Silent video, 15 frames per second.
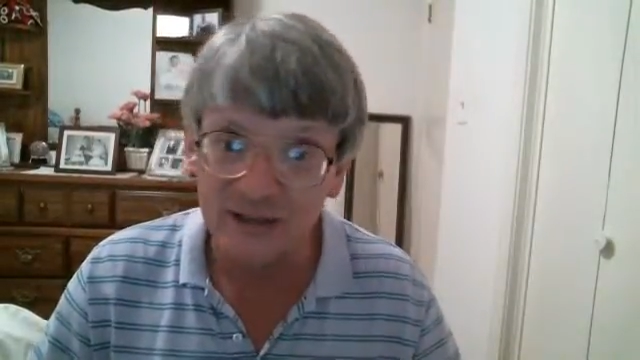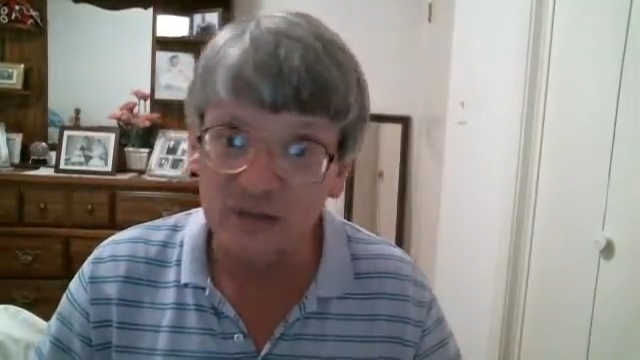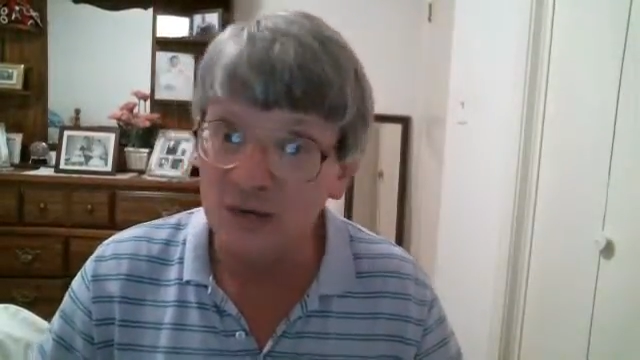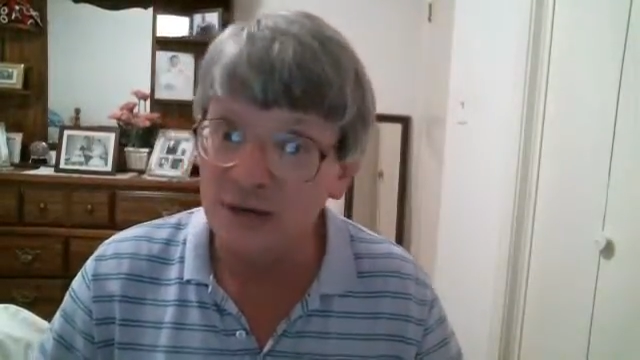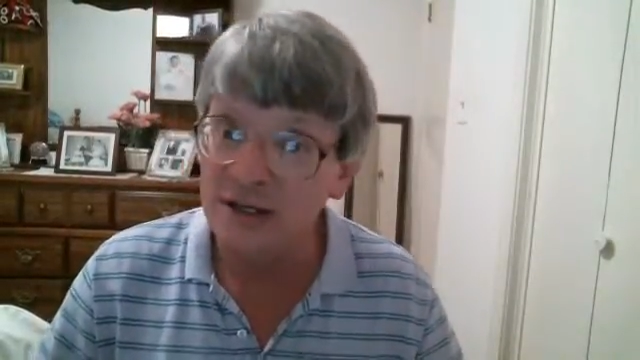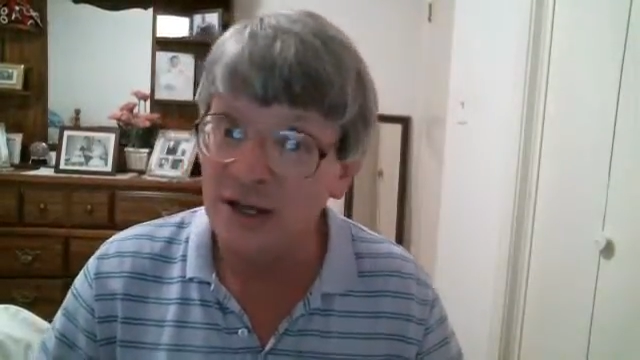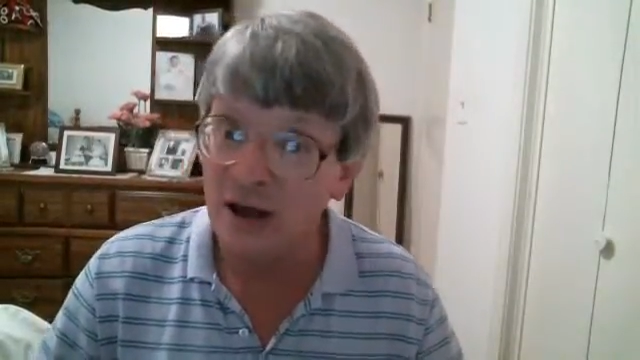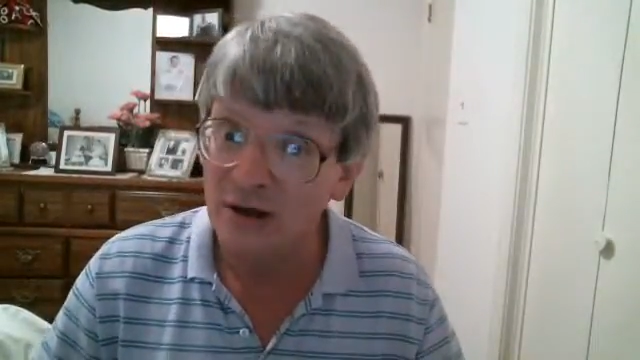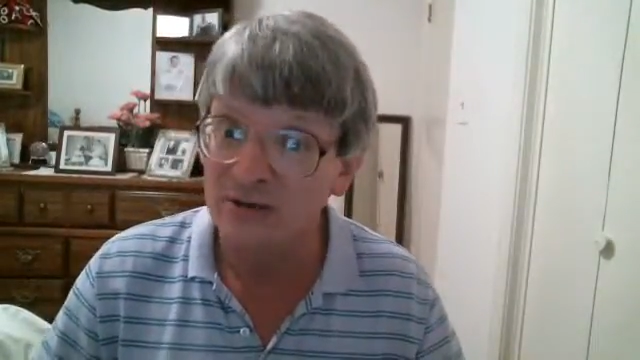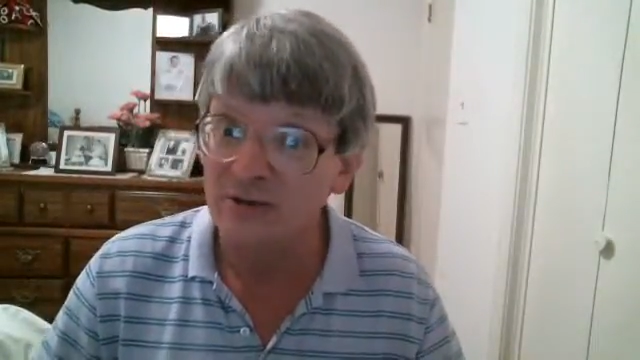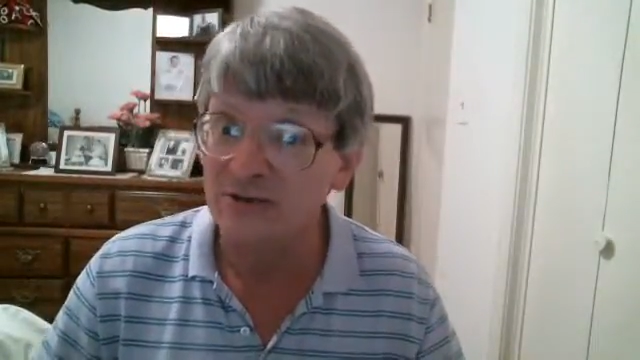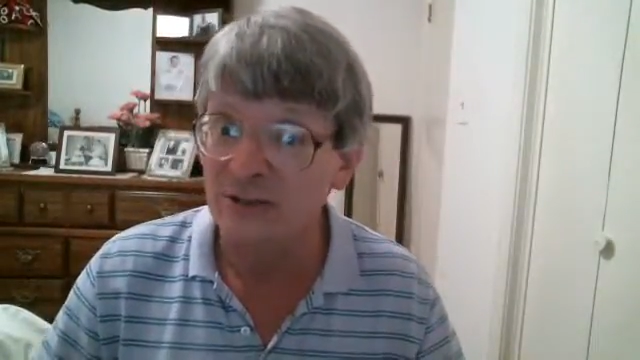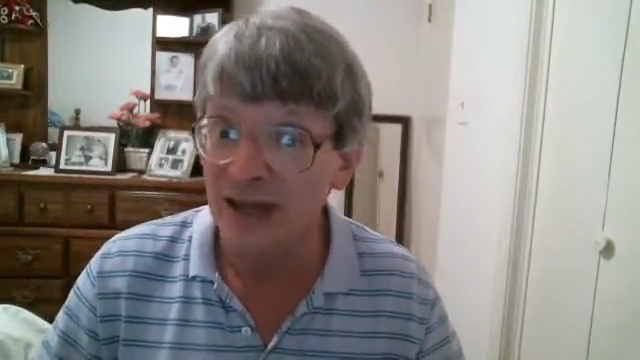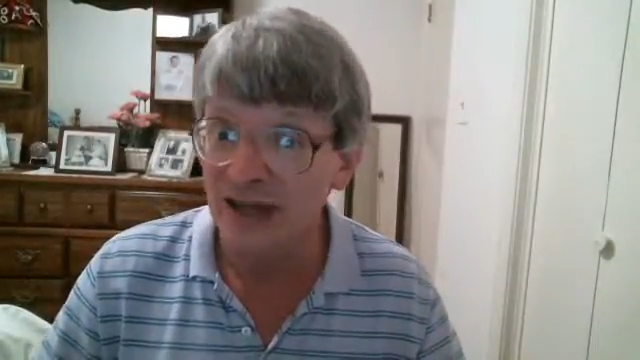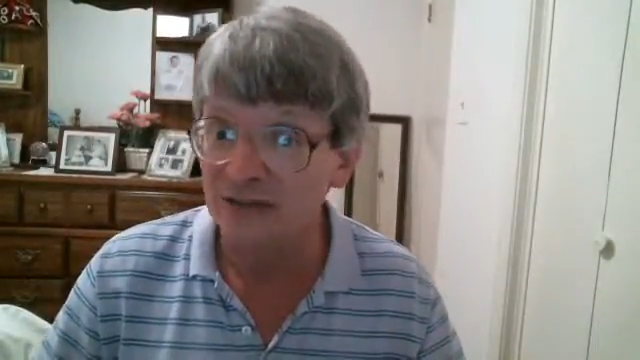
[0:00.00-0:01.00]

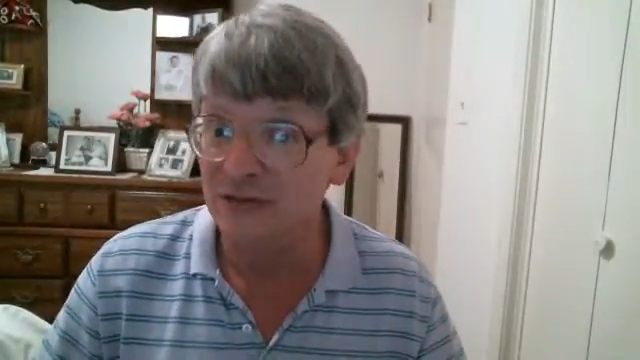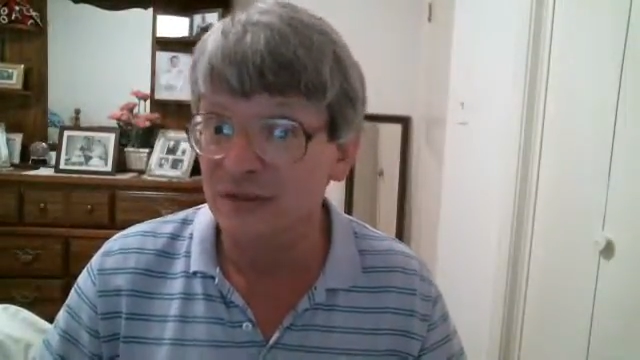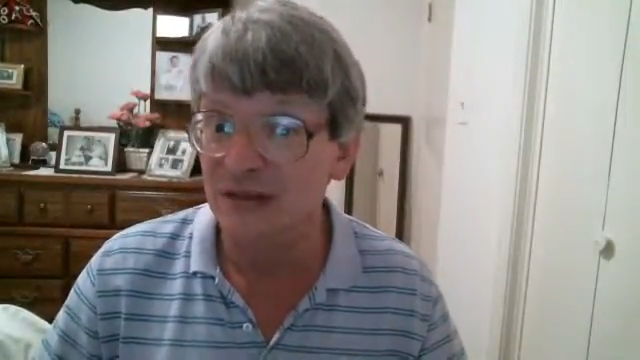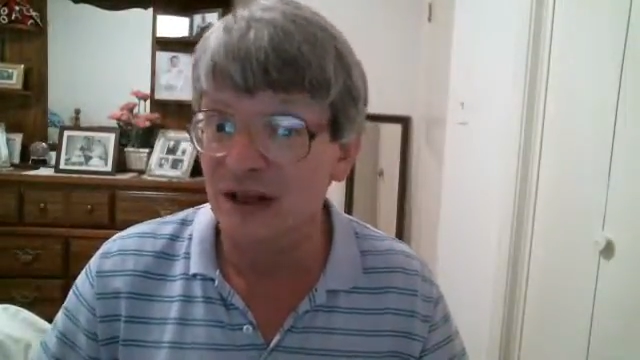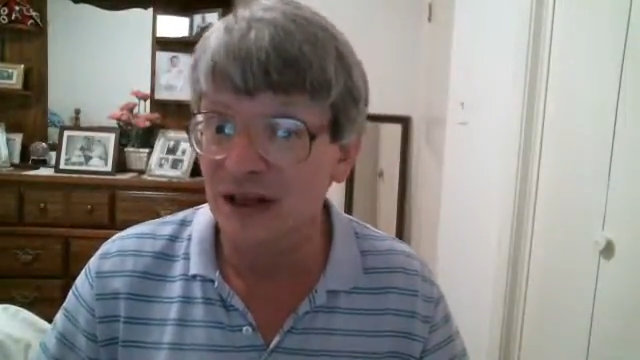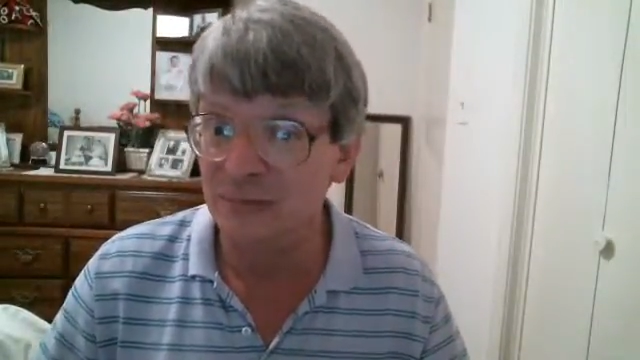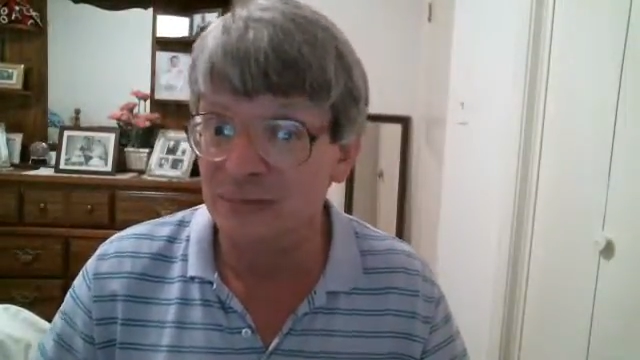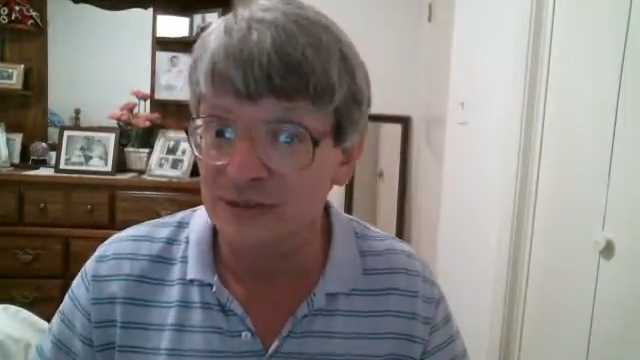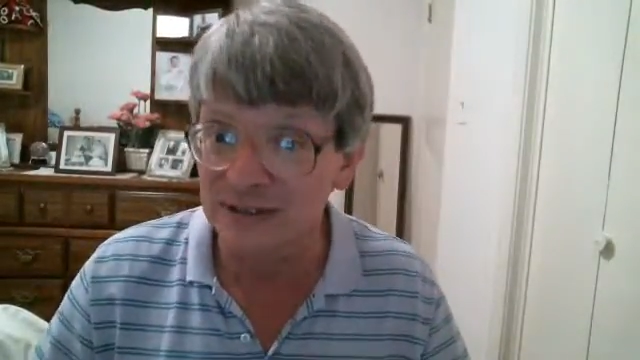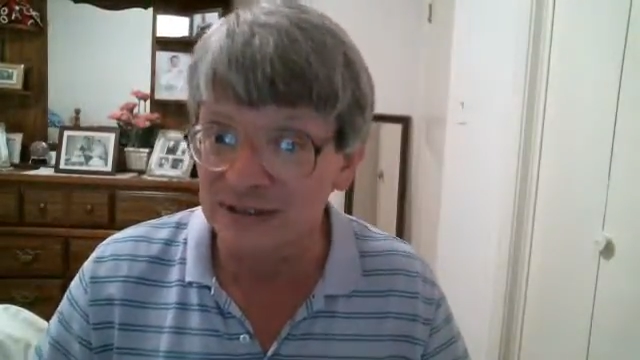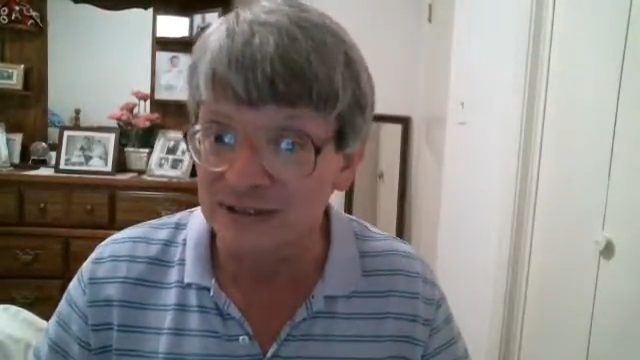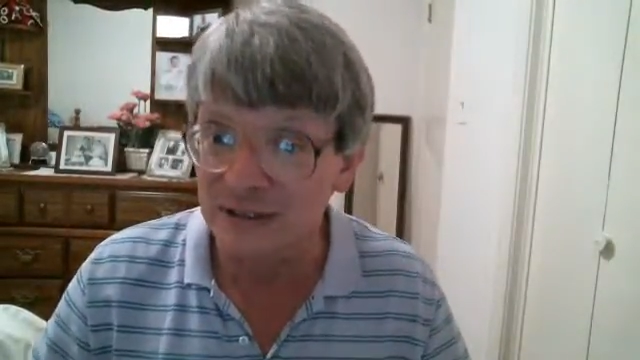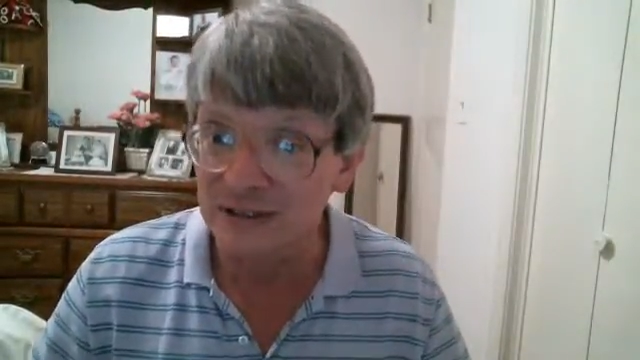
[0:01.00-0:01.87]
300,000 copies.